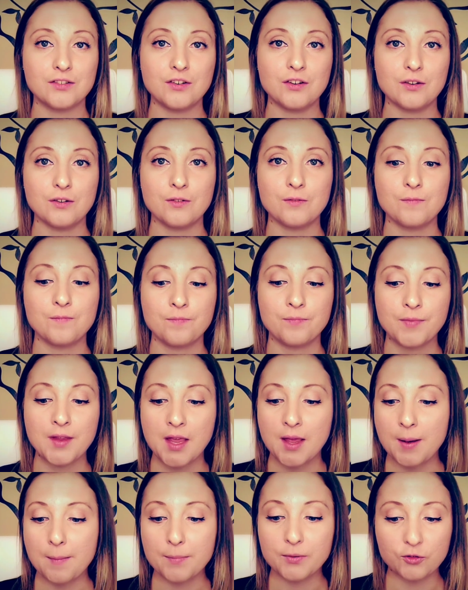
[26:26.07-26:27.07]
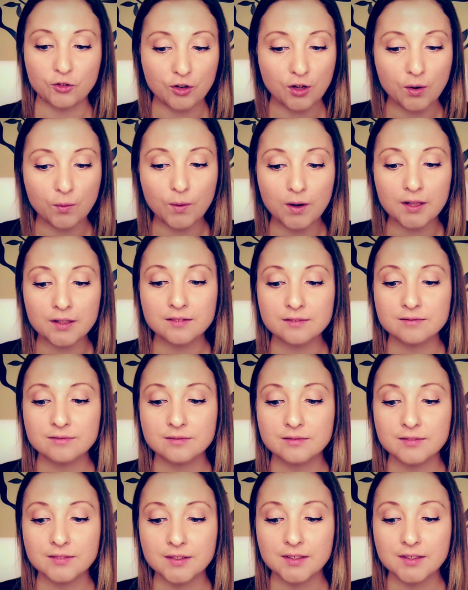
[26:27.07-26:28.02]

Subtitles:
to do. But you know what?